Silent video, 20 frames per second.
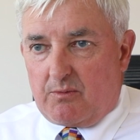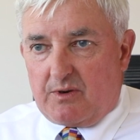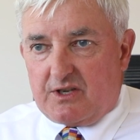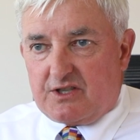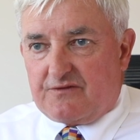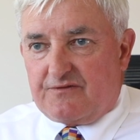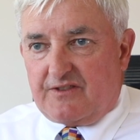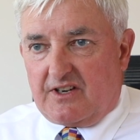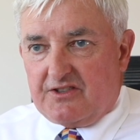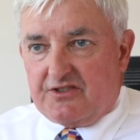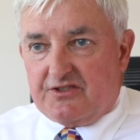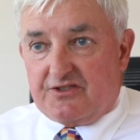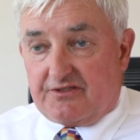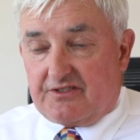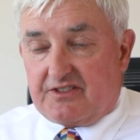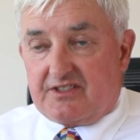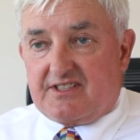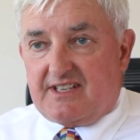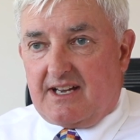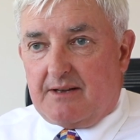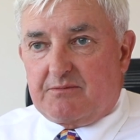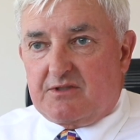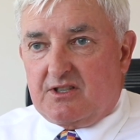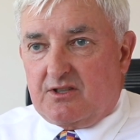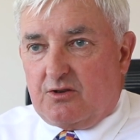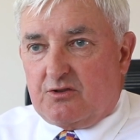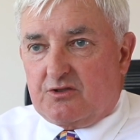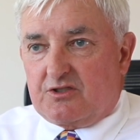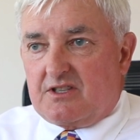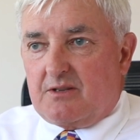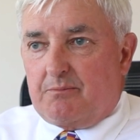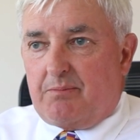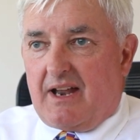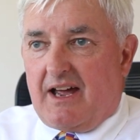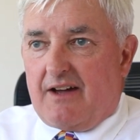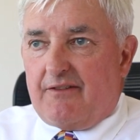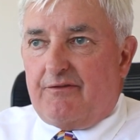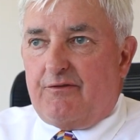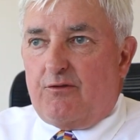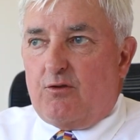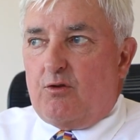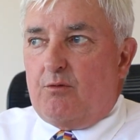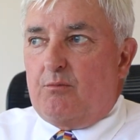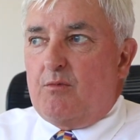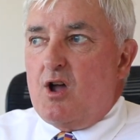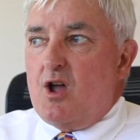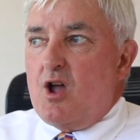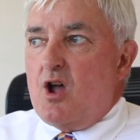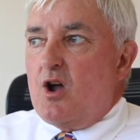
which funds are accepted onto the platform,